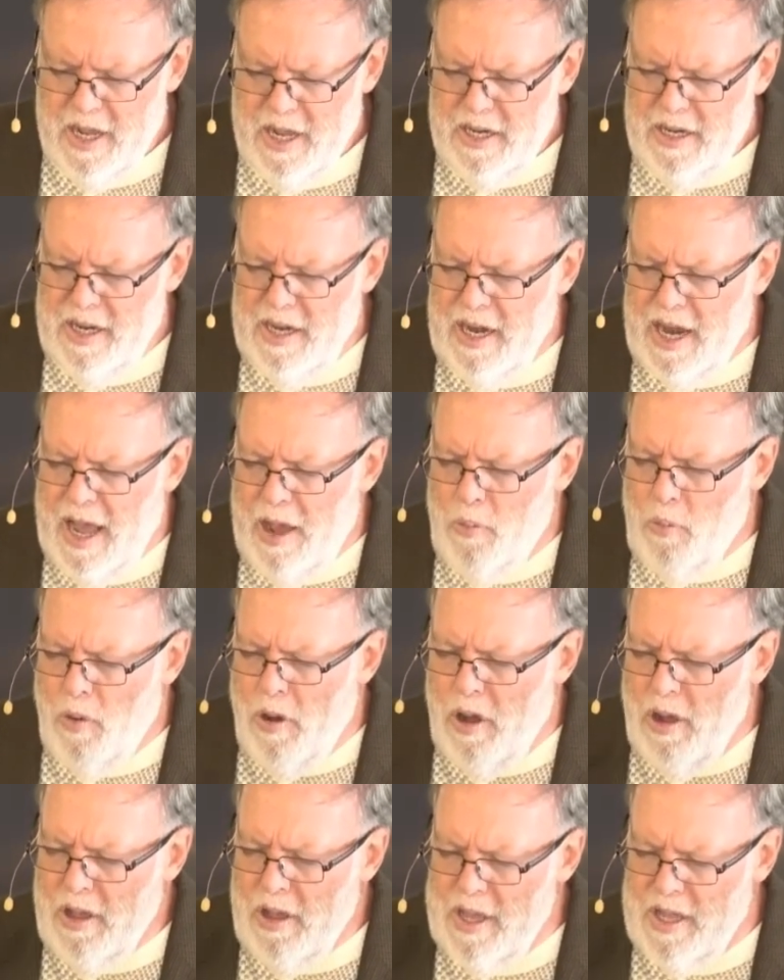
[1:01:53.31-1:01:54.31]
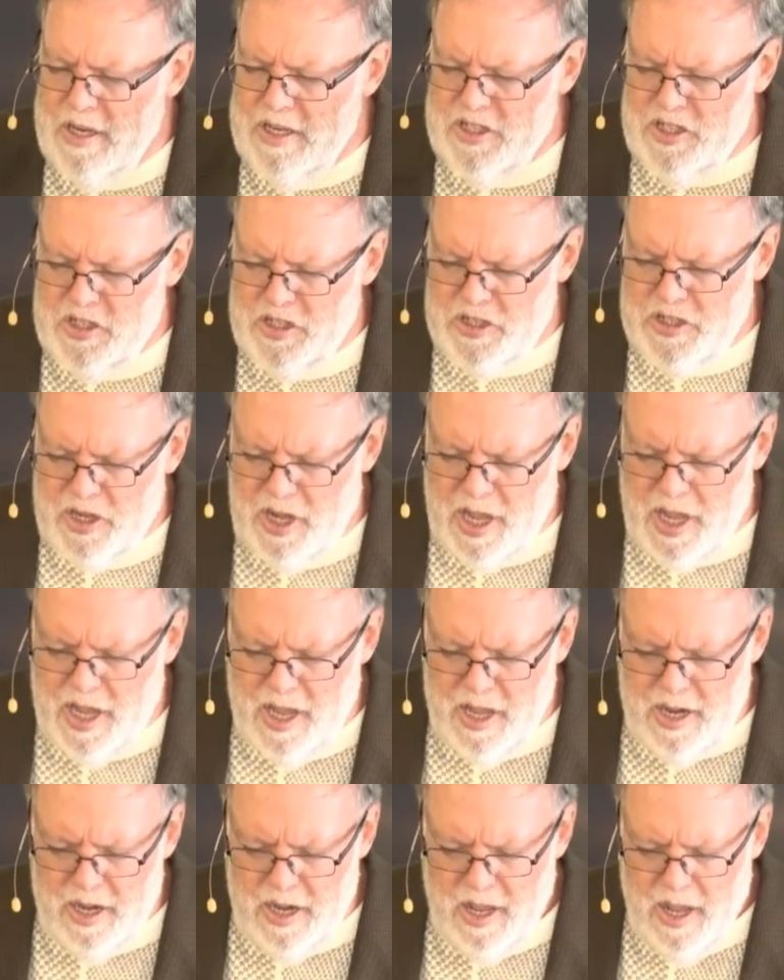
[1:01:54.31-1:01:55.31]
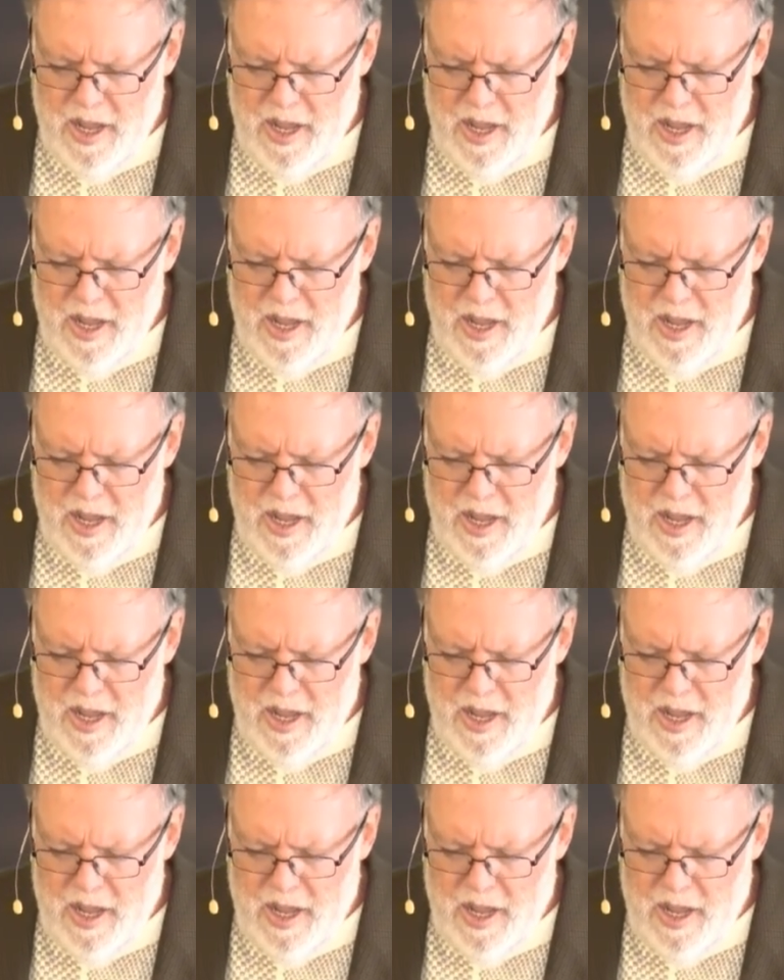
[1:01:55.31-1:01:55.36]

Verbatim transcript: did I walk in sin,